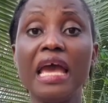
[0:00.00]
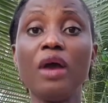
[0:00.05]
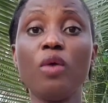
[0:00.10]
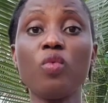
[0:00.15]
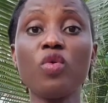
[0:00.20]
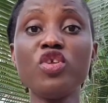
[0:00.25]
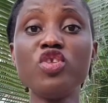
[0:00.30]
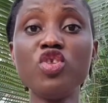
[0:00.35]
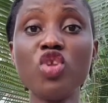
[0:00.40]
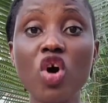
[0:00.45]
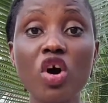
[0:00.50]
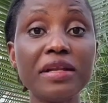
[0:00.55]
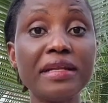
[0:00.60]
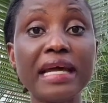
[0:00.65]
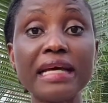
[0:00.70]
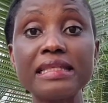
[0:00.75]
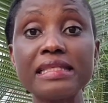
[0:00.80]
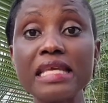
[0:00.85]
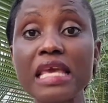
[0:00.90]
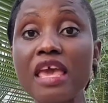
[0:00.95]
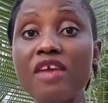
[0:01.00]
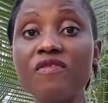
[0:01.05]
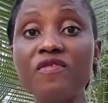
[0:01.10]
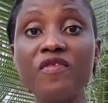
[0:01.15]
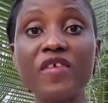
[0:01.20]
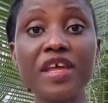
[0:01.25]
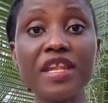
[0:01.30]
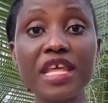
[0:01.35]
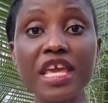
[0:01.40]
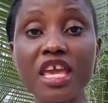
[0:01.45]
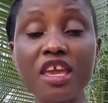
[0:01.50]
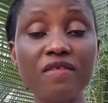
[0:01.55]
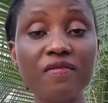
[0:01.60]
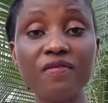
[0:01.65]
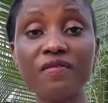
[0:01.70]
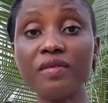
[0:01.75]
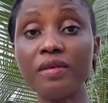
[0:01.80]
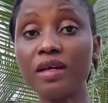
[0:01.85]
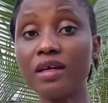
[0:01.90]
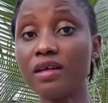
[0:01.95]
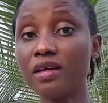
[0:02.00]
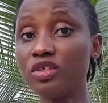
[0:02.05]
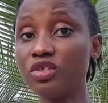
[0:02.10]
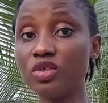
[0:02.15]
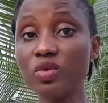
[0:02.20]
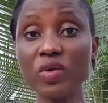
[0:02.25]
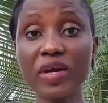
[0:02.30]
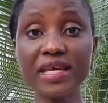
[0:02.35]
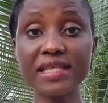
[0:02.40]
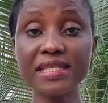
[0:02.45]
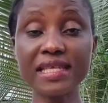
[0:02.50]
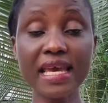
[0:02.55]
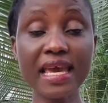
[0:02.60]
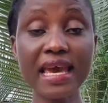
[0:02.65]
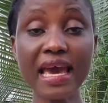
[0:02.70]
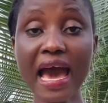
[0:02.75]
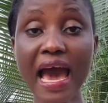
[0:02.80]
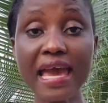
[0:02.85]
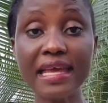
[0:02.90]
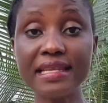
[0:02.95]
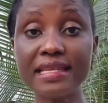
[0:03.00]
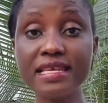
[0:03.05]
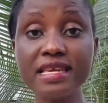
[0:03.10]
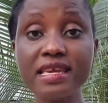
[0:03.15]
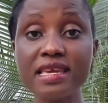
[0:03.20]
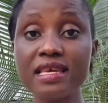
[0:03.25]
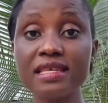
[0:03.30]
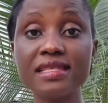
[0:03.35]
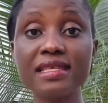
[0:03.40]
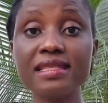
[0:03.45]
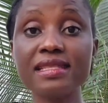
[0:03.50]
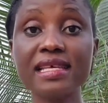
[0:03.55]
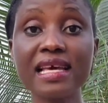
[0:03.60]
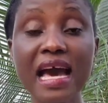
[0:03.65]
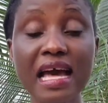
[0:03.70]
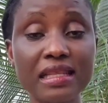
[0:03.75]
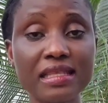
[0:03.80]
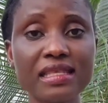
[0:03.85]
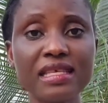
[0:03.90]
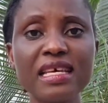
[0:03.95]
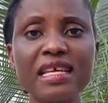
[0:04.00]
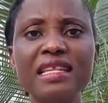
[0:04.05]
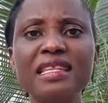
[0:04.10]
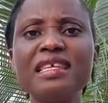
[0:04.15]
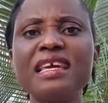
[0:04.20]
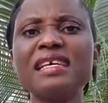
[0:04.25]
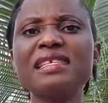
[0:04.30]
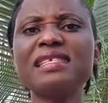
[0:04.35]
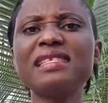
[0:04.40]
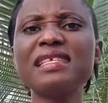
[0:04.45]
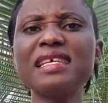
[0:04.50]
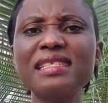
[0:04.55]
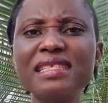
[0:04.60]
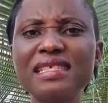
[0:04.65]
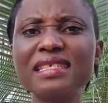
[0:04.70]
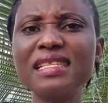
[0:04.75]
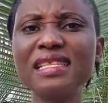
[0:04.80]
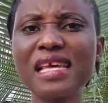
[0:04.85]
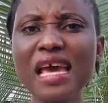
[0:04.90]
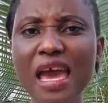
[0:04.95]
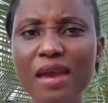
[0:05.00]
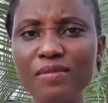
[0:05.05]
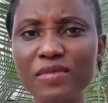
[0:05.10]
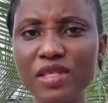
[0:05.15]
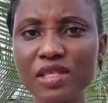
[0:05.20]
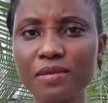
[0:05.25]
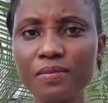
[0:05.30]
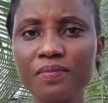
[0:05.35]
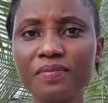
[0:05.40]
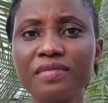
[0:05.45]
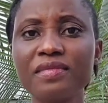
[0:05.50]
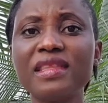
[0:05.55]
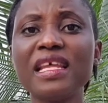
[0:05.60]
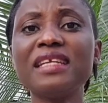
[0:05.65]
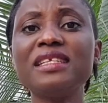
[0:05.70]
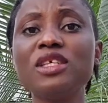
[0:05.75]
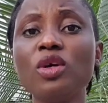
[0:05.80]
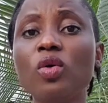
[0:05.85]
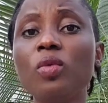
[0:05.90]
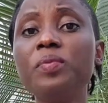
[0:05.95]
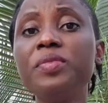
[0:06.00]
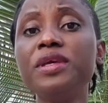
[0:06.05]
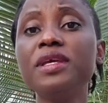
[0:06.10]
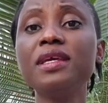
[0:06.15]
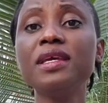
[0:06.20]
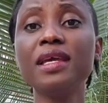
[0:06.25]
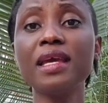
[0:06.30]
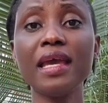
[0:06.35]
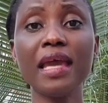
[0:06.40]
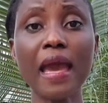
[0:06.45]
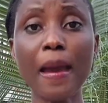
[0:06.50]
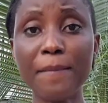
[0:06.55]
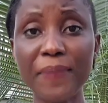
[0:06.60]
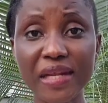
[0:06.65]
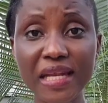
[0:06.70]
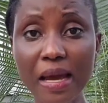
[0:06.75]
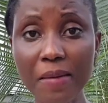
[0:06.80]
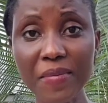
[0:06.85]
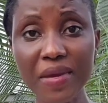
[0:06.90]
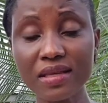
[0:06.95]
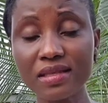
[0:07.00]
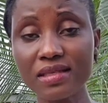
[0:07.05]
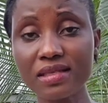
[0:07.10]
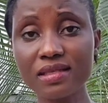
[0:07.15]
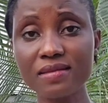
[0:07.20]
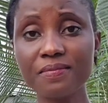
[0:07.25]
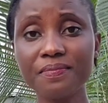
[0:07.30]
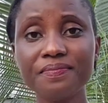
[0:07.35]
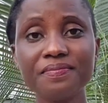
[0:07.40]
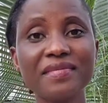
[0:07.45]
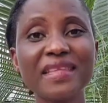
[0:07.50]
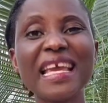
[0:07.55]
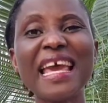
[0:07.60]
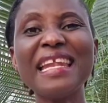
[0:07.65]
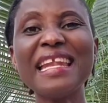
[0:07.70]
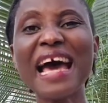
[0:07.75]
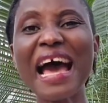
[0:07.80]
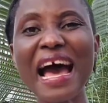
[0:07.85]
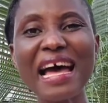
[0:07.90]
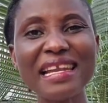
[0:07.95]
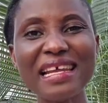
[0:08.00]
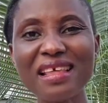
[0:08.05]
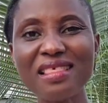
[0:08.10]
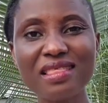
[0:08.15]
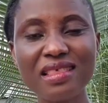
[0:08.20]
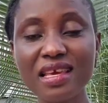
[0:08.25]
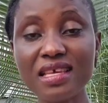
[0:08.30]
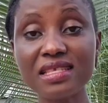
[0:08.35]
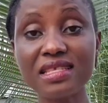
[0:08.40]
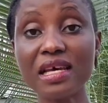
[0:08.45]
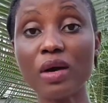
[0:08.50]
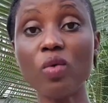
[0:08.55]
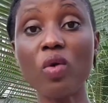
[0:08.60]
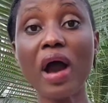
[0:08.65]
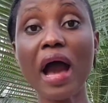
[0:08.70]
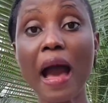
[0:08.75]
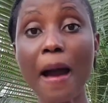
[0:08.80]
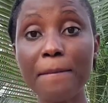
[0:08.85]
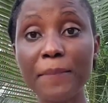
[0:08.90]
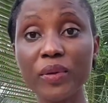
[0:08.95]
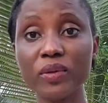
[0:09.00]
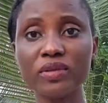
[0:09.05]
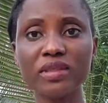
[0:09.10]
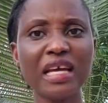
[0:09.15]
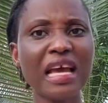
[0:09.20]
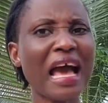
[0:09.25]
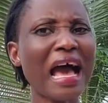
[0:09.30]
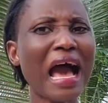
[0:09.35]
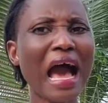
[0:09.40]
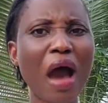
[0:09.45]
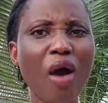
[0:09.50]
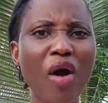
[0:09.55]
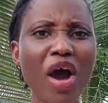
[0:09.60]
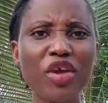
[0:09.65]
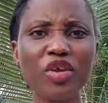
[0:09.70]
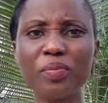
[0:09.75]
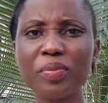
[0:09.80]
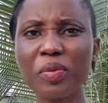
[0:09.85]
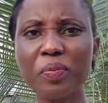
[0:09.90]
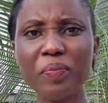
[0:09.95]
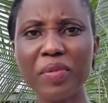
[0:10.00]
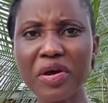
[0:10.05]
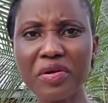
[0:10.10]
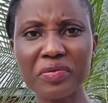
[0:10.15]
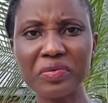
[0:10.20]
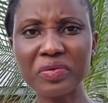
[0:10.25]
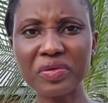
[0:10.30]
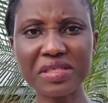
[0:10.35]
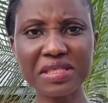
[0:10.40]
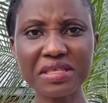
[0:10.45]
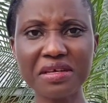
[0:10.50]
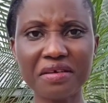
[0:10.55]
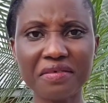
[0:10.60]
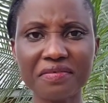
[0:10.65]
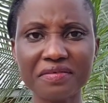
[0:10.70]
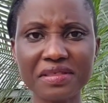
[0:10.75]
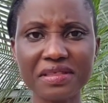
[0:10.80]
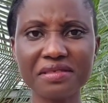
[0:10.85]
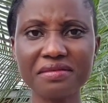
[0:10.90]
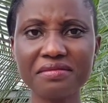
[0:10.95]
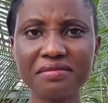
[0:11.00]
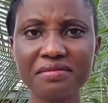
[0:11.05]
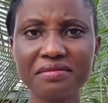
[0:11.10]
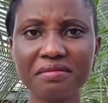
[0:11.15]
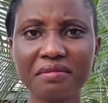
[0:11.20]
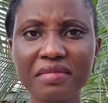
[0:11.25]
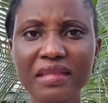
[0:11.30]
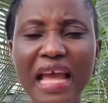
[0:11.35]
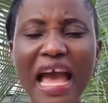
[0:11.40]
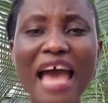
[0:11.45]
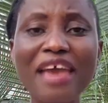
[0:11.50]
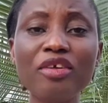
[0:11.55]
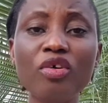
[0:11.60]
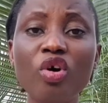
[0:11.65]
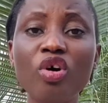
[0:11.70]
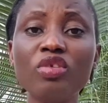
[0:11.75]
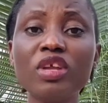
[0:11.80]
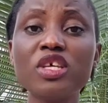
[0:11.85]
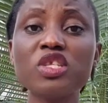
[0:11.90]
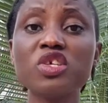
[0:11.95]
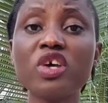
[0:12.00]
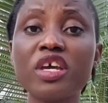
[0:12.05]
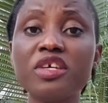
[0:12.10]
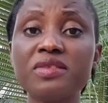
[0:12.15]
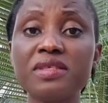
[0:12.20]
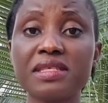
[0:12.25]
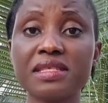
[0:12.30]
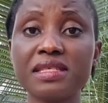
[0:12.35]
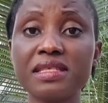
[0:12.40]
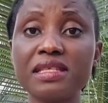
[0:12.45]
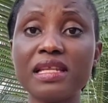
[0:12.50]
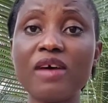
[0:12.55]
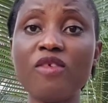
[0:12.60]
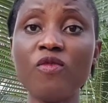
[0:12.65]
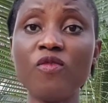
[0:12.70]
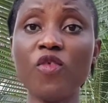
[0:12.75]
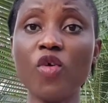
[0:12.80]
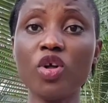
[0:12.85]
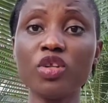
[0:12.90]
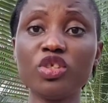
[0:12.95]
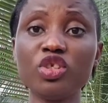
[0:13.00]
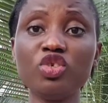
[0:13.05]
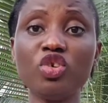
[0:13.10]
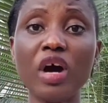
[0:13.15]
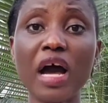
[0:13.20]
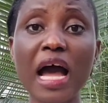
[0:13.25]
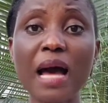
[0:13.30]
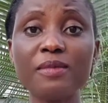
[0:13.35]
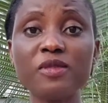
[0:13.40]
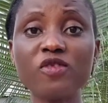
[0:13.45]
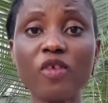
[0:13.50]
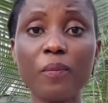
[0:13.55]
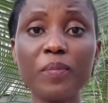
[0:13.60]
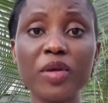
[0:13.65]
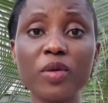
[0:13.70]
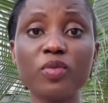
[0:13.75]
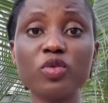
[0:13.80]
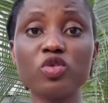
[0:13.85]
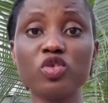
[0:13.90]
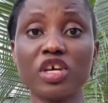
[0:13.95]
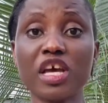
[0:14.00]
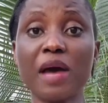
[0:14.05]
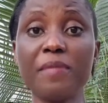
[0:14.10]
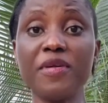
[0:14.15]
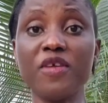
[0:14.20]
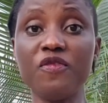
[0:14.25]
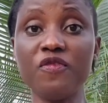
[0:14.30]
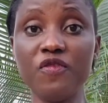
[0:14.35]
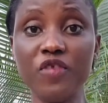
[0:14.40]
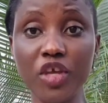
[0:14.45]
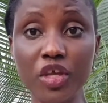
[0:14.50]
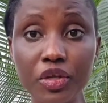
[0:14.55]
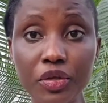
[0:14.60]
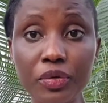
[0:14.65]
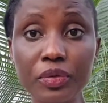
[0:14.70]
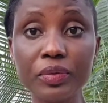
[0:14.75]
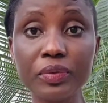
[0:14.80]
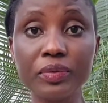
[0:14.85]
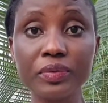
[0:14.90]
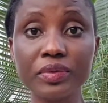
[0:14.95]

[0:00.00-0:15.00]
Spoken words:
We know that even if USAID isn't cut, there are certain times that there will be epidemics and other things that will happen. How are you preparing yourselves? Are you always going to sit down folding your arms for people to come and feed you?